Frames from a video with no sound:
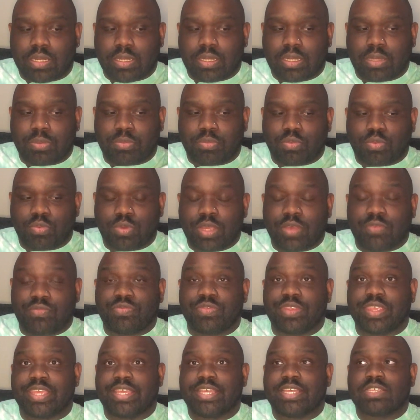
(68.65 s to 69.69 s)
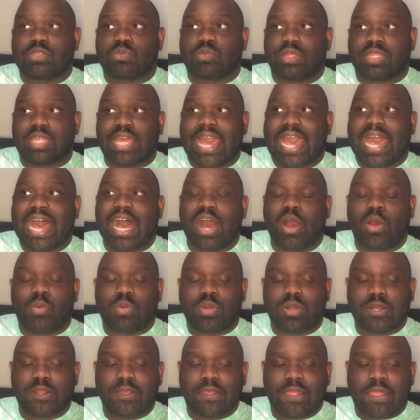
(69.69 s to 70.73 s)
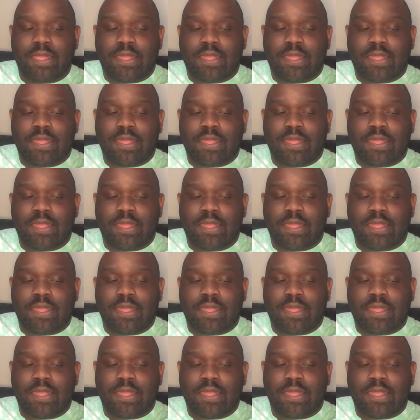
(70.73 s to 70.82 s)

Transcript: up with is with Howard,